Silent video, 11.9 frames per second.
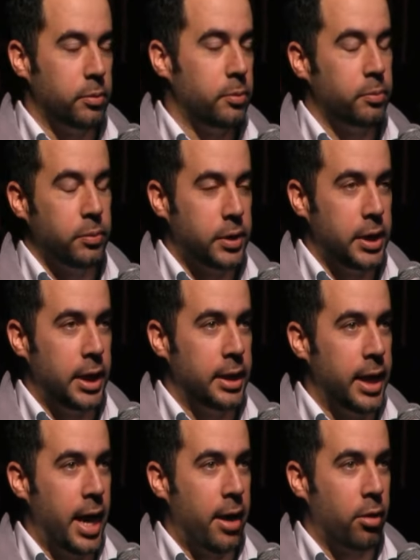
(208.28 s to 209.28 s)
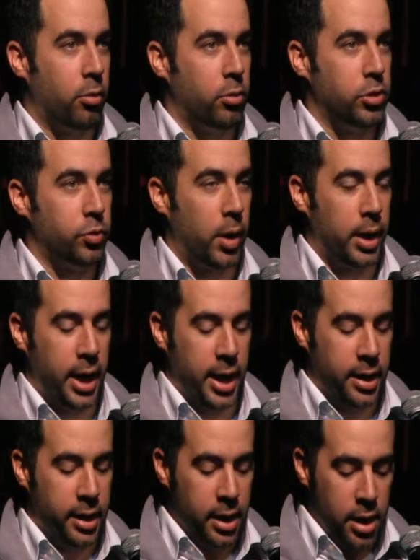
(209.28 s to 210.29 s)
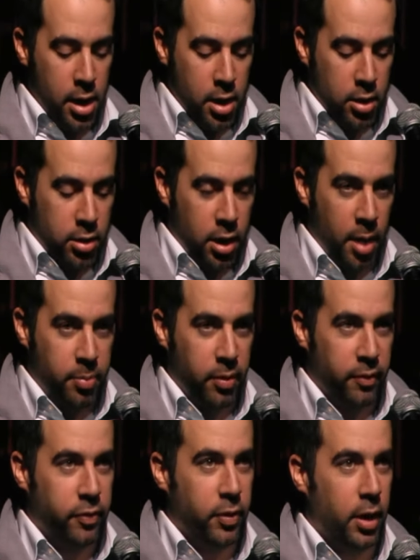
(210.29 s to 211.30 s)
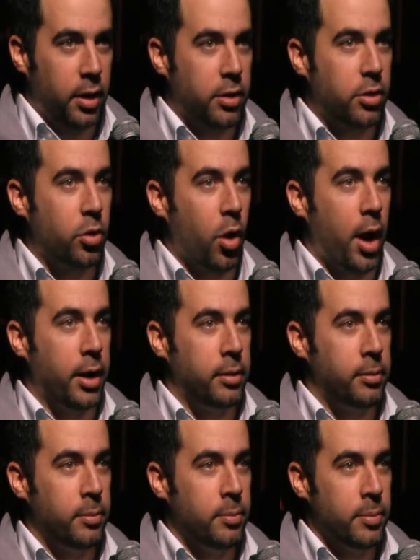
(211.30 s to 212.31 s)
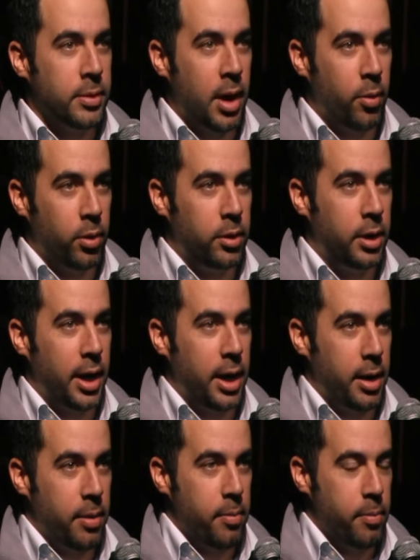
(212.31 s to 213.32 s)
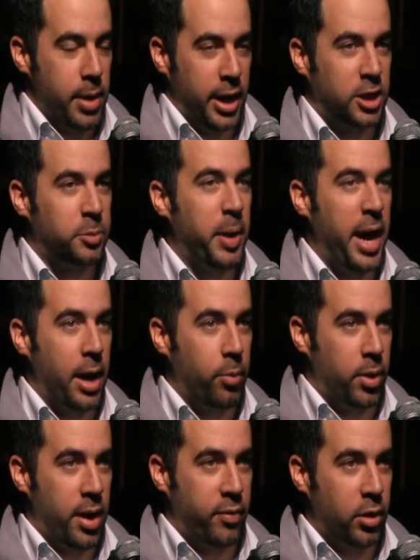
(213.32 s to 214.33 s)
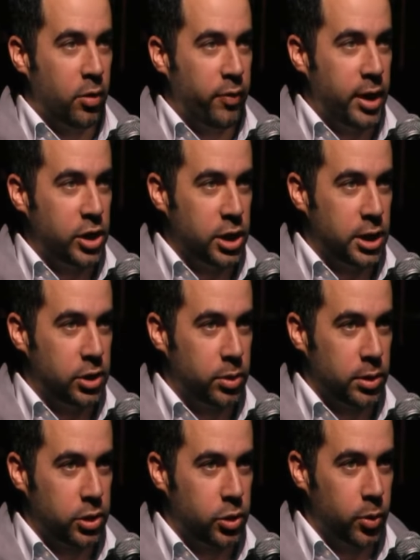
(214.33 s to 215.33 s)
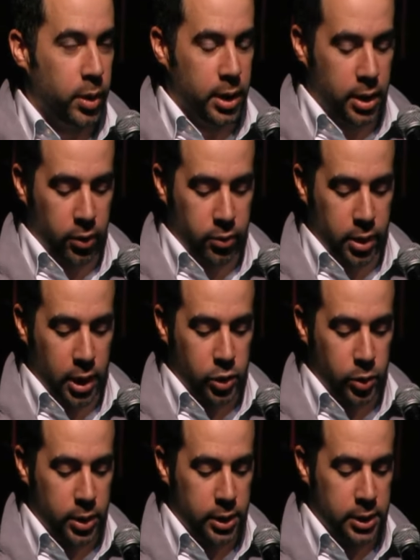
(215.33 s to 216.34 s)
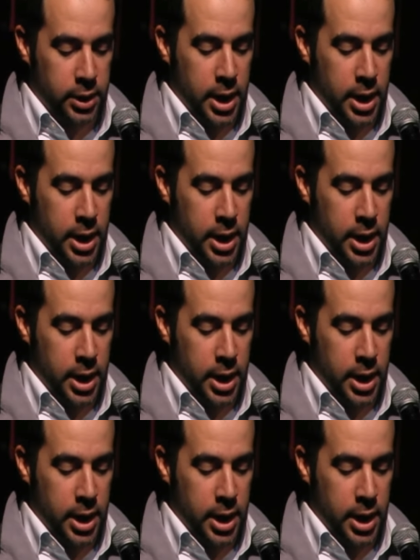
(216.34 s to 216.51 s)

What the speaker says: seeding that or who's running any type of thought that would expand whatever innovation Israel is doing in other countries?